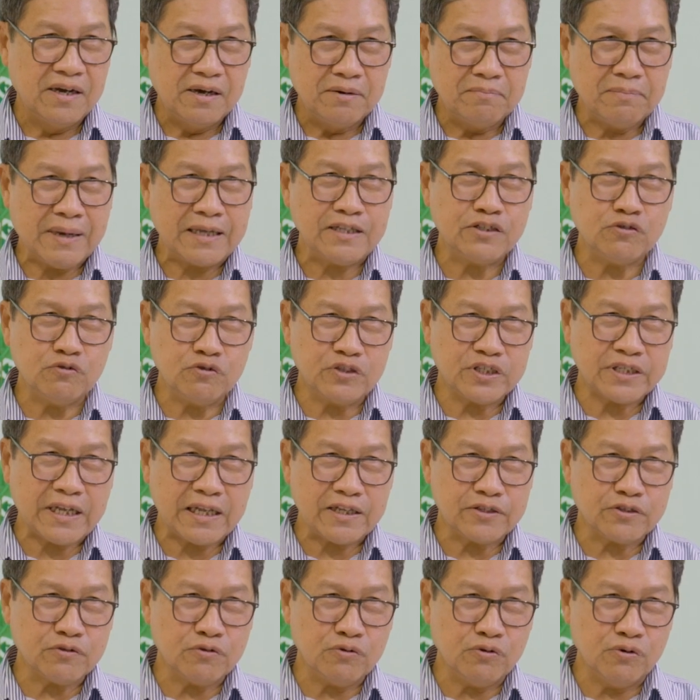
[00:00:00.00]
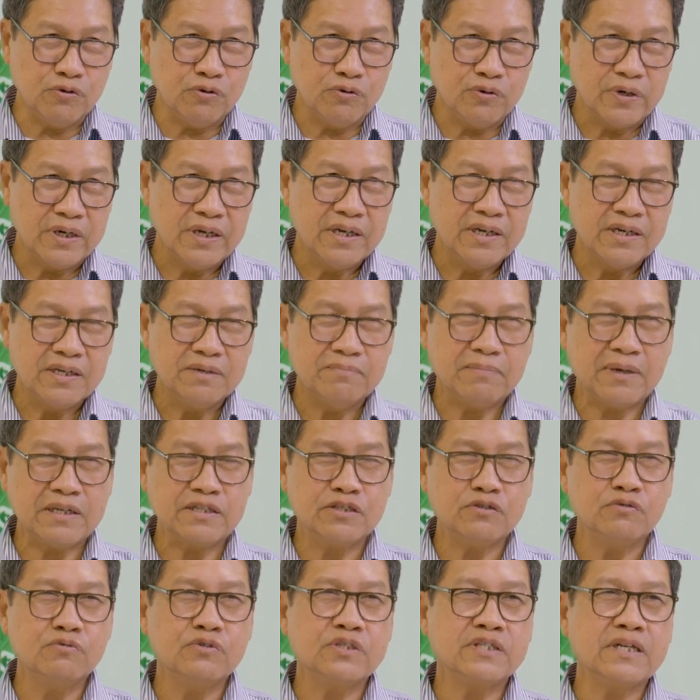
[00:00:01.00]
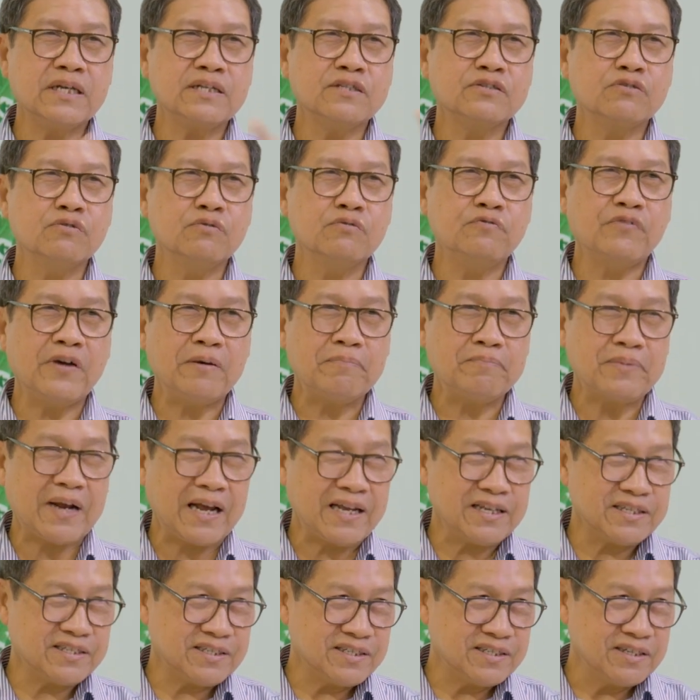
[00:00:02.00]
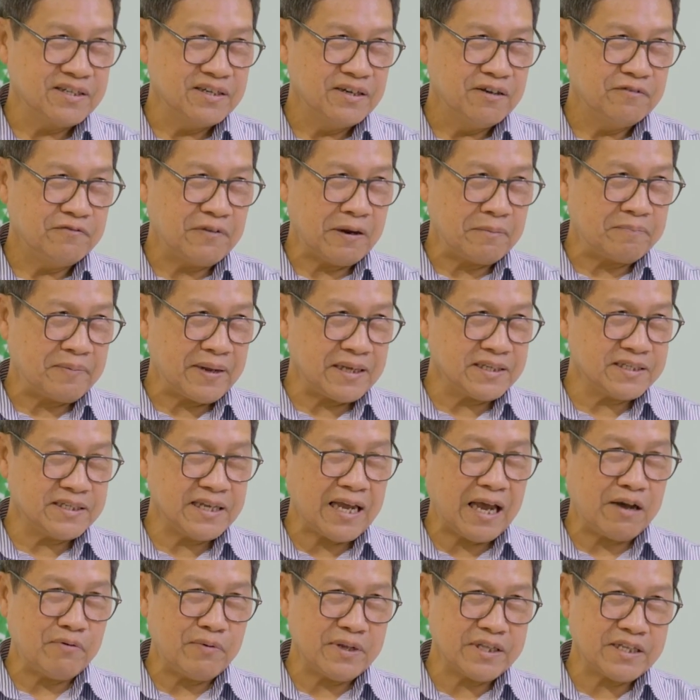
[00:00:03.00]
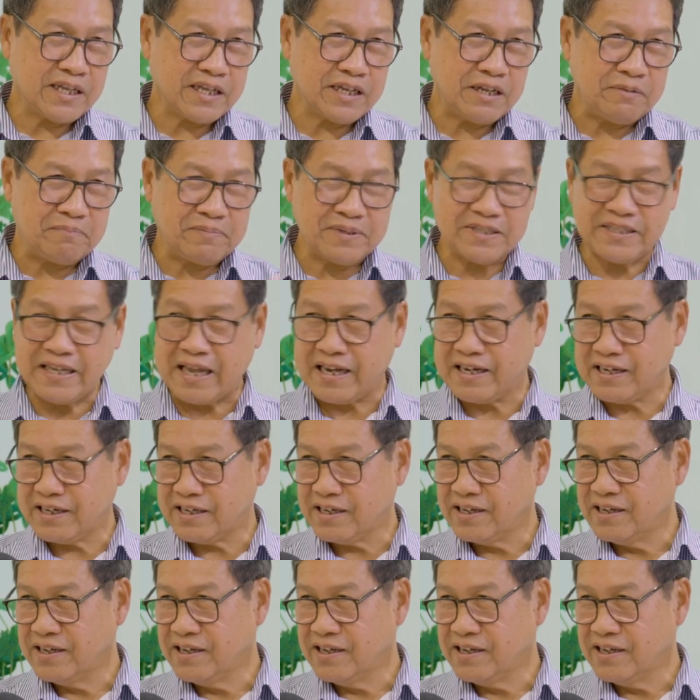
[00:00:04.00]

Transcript: Banchun sells to who? Banchun sells to Fair Price. Fair Price say, I want 30%.